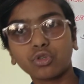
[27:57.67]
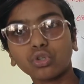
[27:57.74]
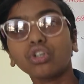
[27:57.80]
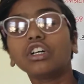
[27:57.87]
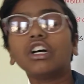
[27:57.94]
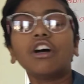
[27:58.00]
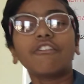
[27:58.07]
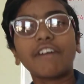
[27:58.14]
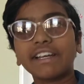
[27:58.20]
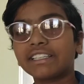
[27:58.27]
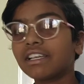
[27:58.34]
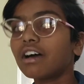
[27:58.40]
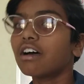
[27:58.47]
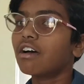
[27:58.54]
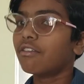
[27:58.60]
find
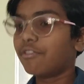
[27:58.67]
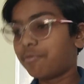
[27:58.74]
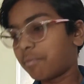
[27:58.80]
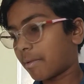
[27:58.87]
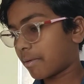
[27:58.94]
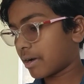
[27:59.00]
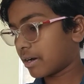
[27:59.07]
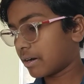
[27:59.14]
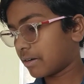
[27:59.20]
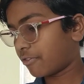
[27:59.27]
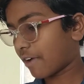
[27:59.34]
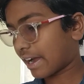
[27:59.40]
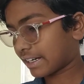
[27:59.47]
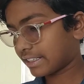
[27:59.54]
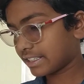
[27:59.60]
the
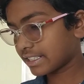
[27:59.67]
factors,